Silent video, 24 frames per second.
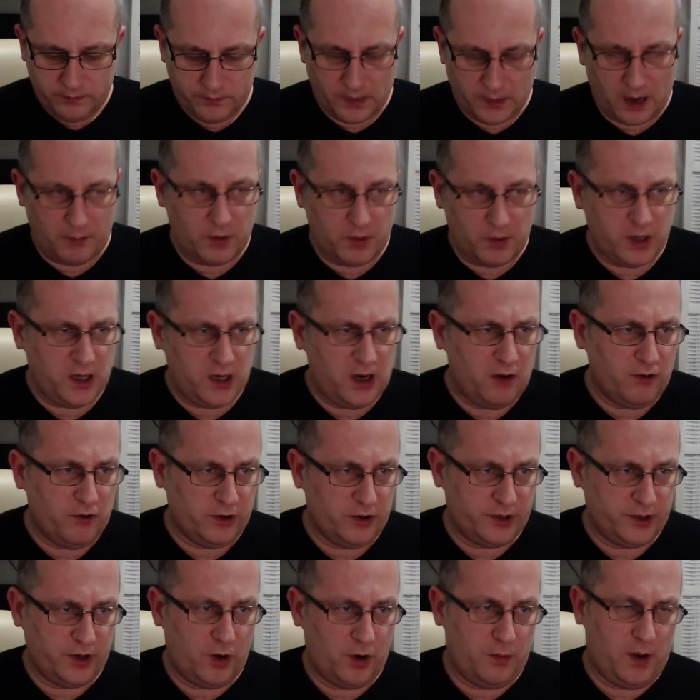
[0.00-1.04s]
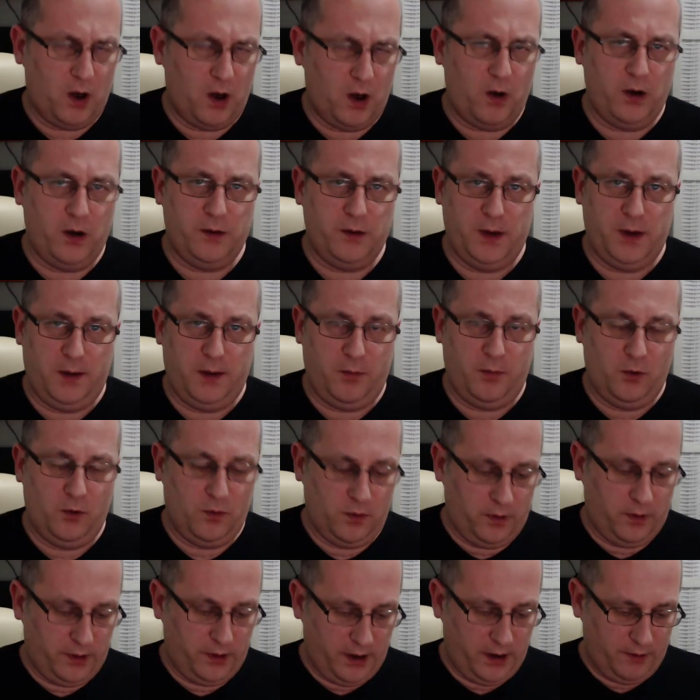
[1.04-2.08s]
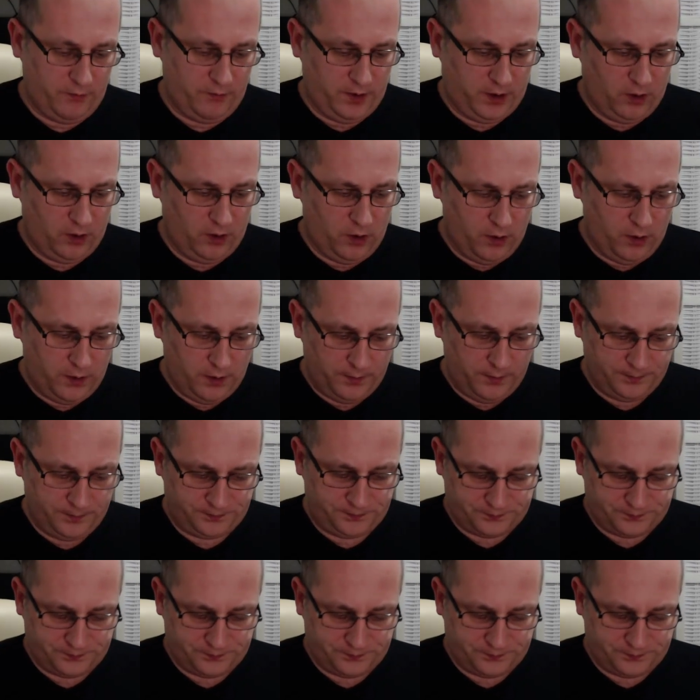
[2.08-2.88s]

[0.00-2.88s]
I'm a year or so behind people on that regard,